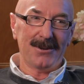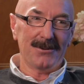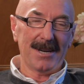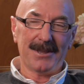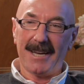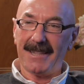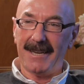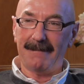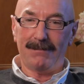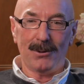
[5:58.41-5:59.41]
You know, I think
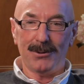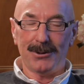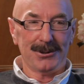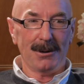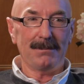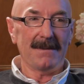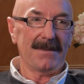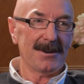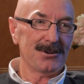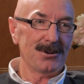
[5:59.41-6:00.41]
they blow their trumpet
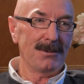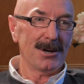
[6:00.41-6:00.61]
far too